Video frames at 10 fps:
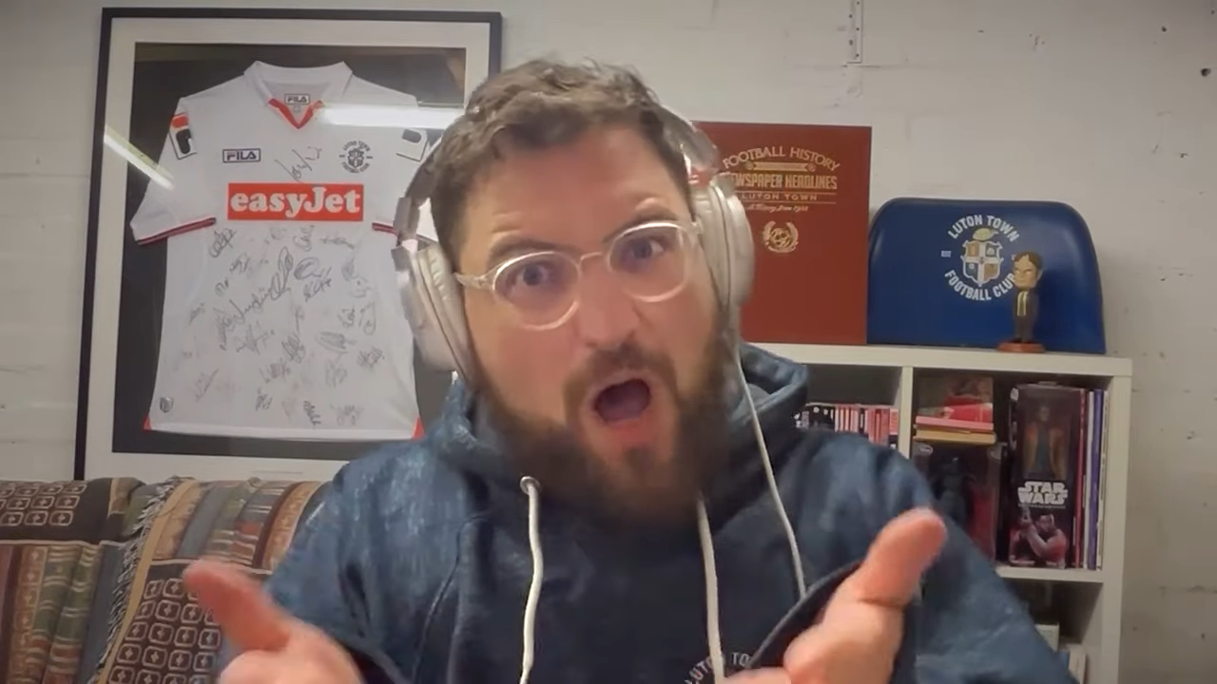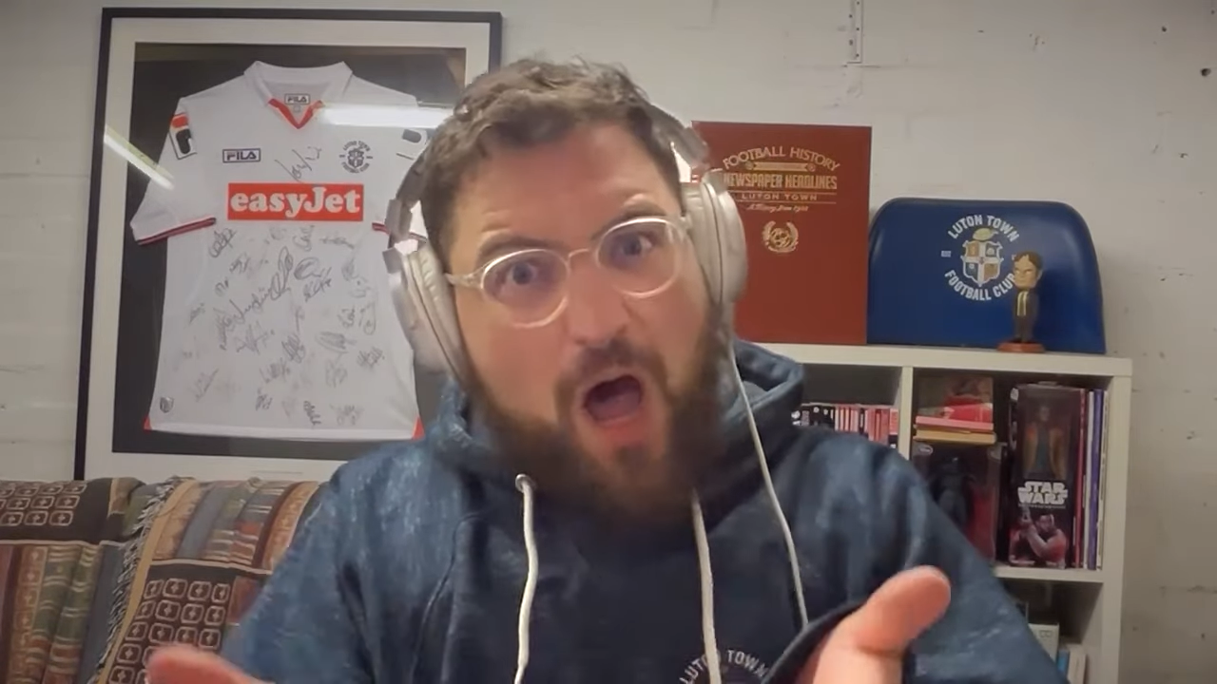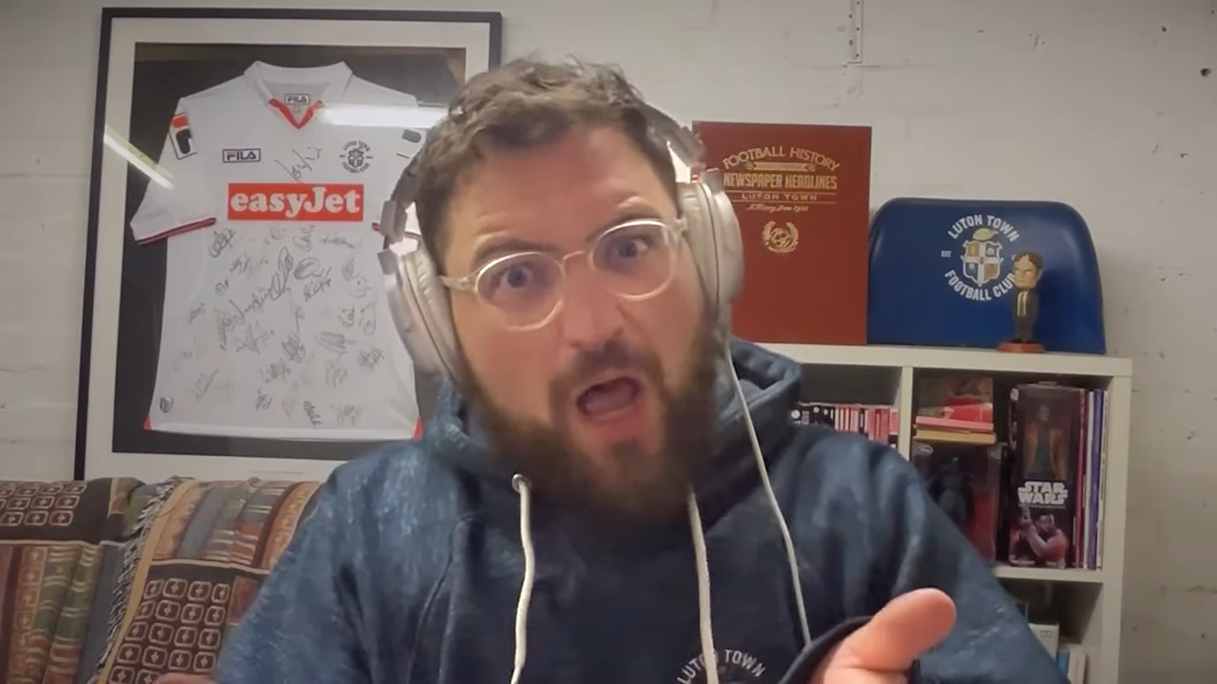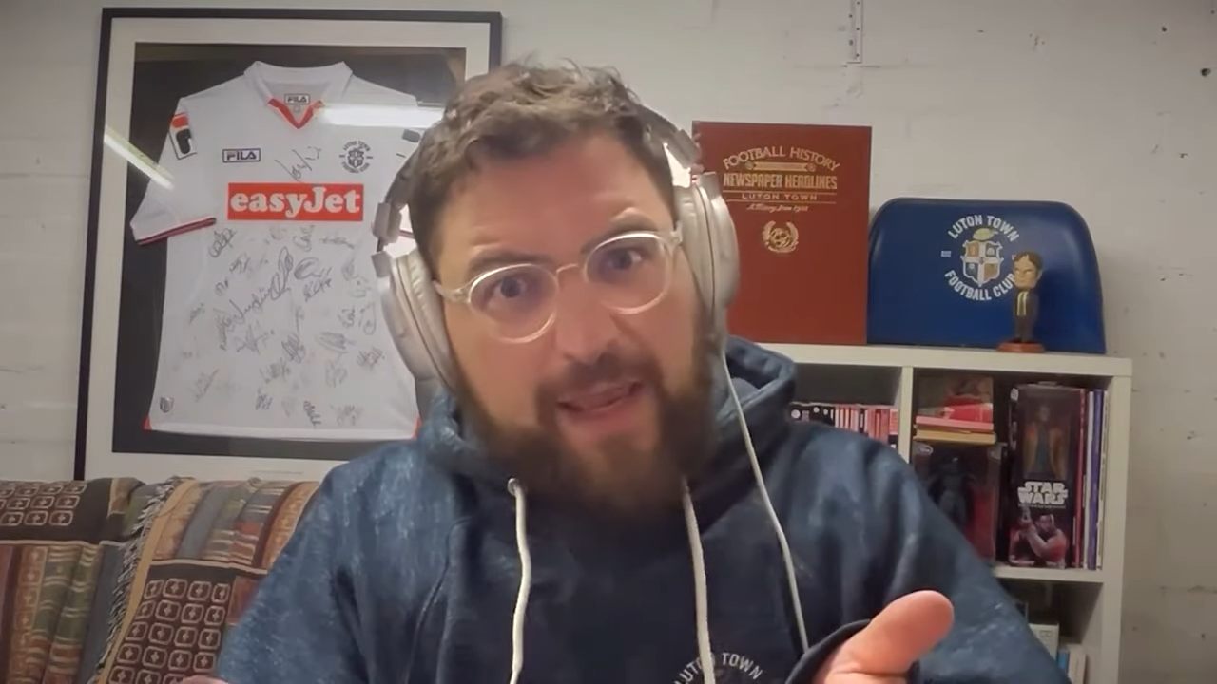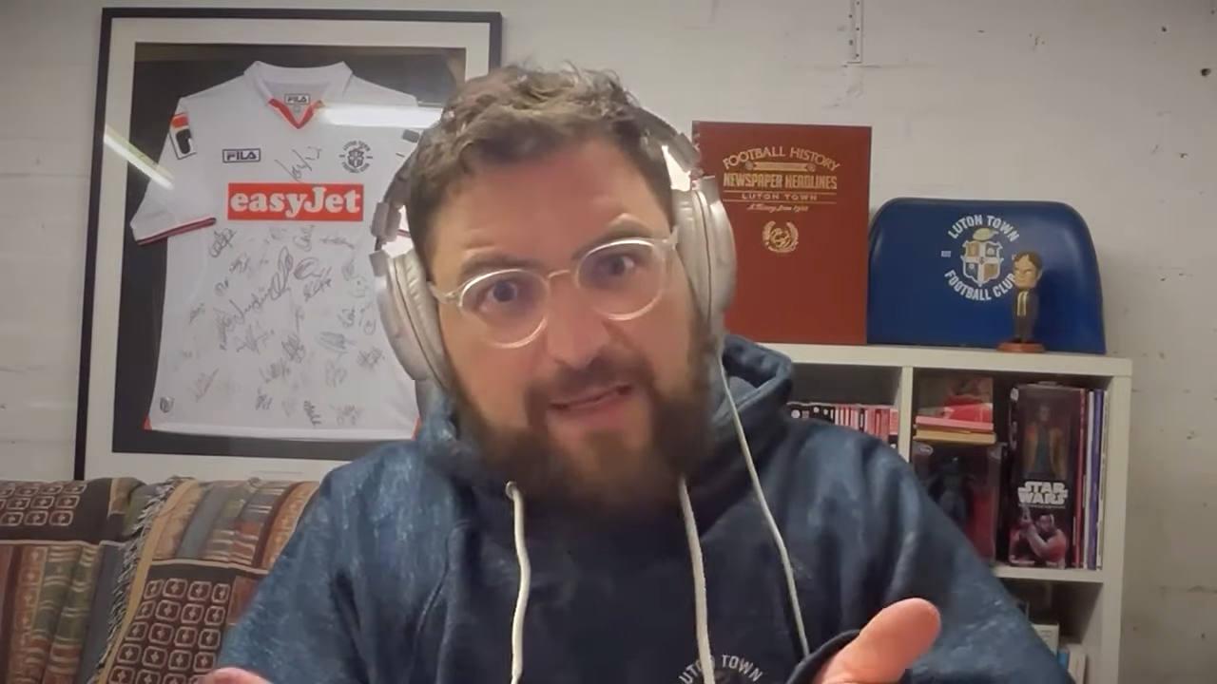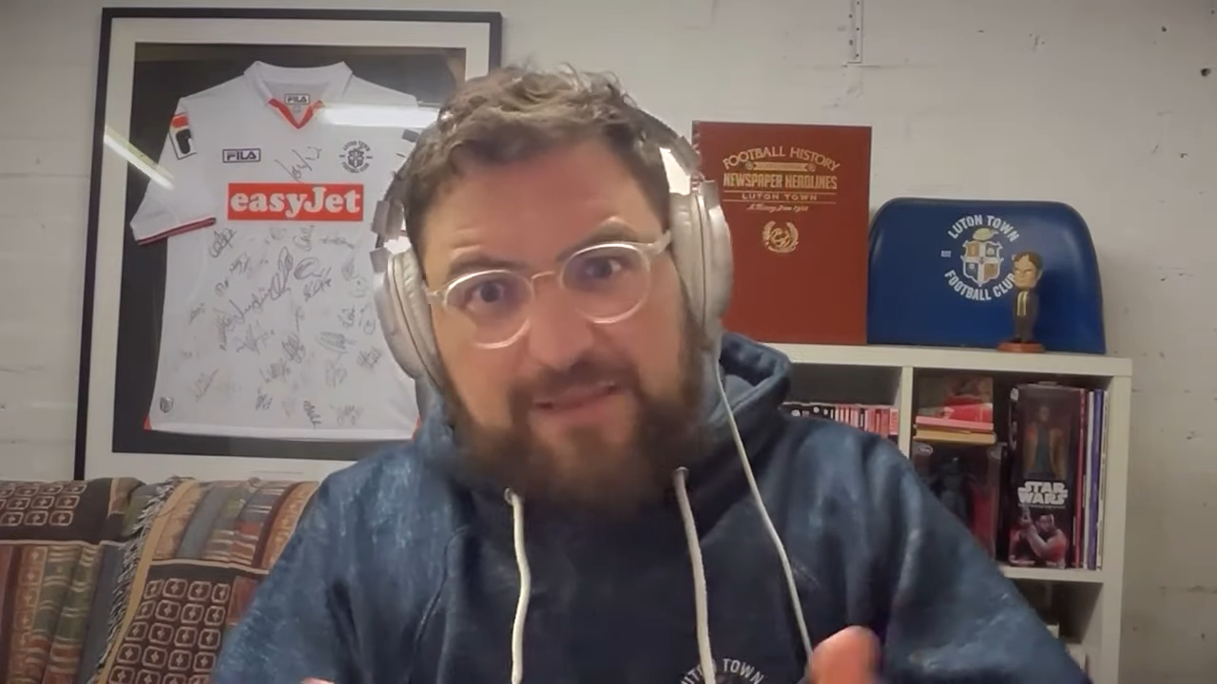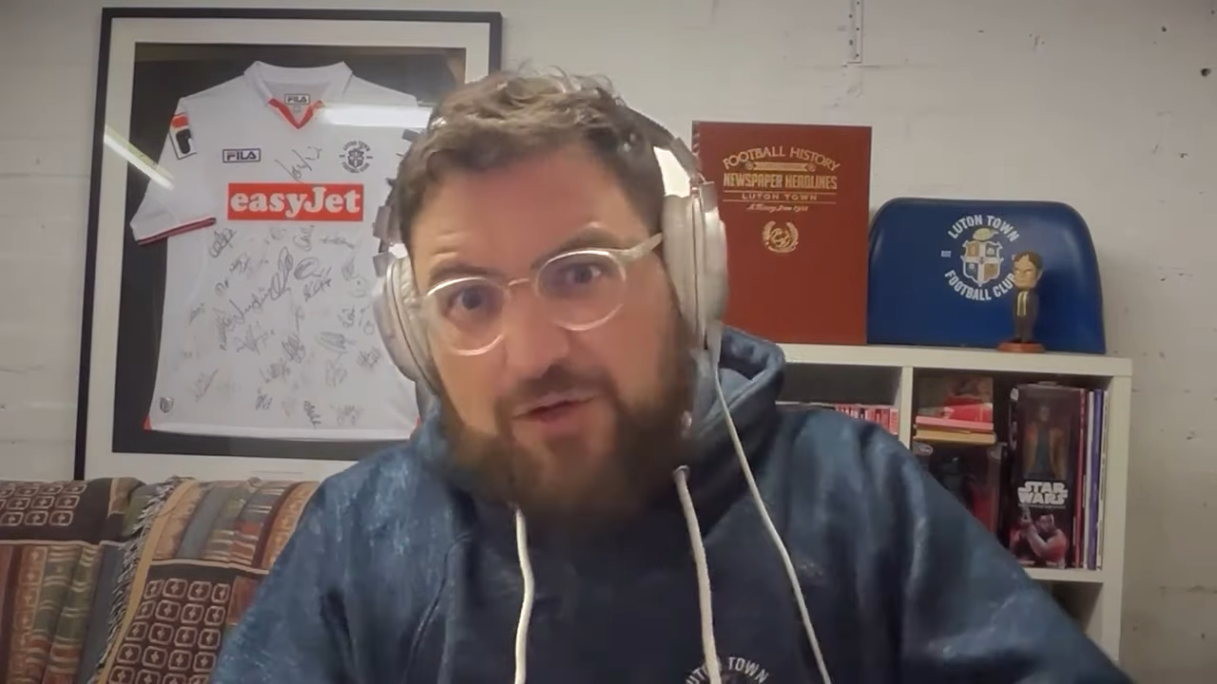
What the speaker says: eyes.